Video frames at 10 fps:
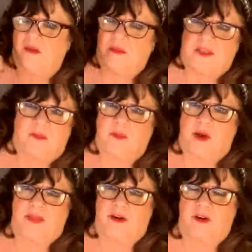but the
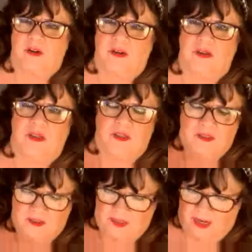brother
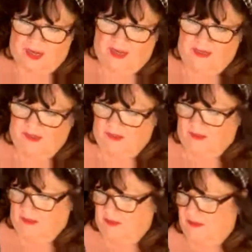had
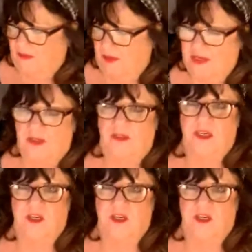mental